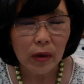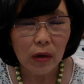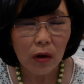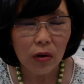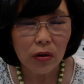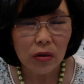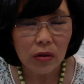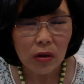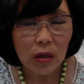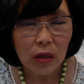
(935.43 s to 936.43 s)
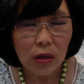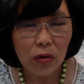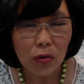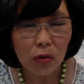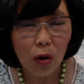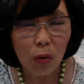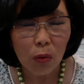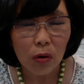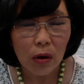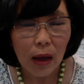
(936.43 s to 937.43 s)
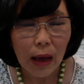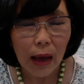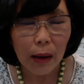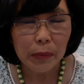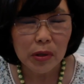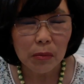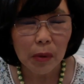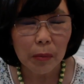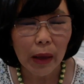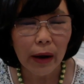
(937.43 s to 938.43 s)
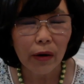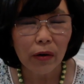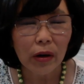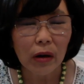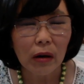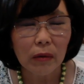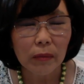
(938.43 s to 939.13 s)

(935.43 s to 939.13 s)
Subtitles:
in your lower abdomen area.